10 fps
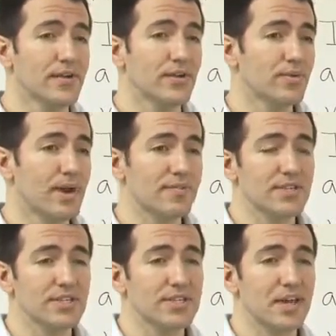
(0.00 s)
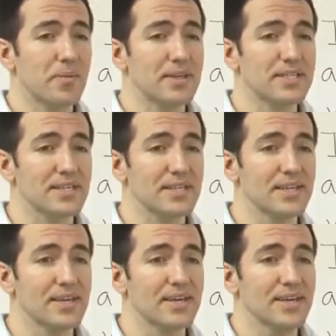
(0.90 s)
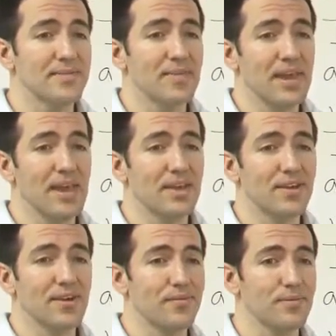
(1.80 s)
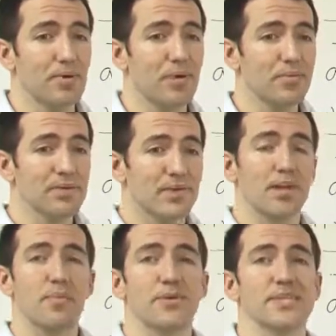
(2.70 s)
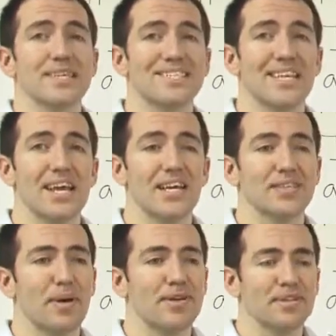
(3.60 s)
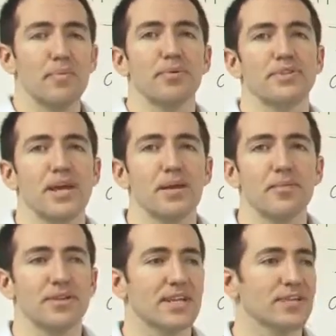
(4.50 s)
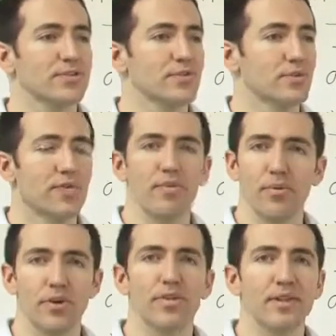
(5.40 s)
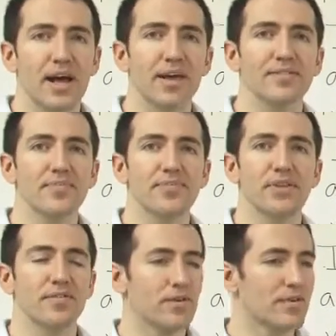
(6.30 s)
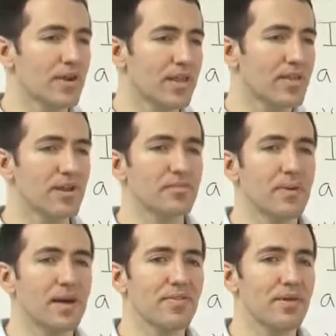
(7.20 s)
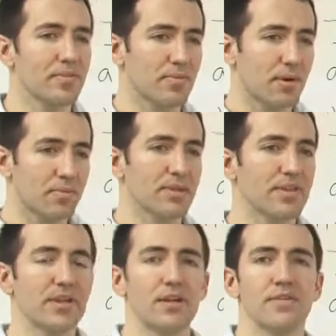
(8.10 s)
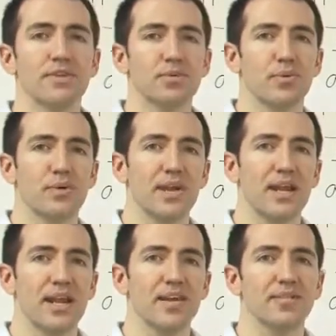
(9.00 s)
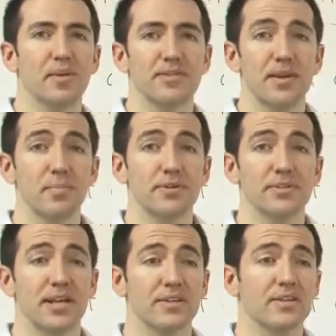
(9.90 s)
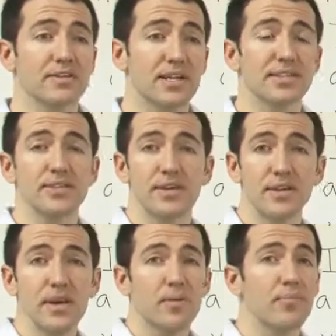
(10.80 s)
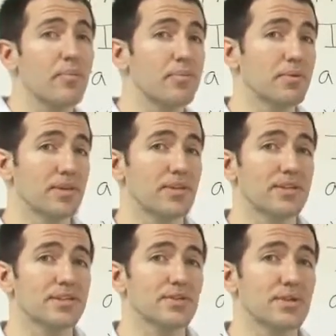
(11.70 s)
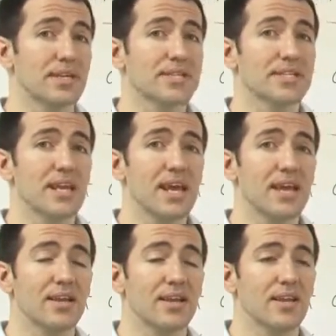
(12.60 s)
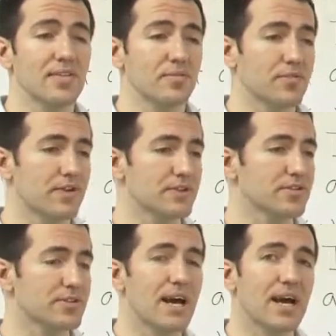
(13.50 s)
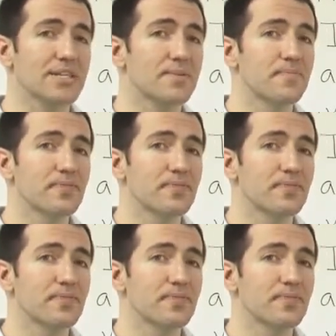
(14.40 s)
You'd have to just say basically, hey, the probability that the person gets an A is about 10% because that's true of everyone in the class. If you don't know anything else about them, the probability that an individual will get an A is about 10% because that's the probability that a student gets an A in this professor's class.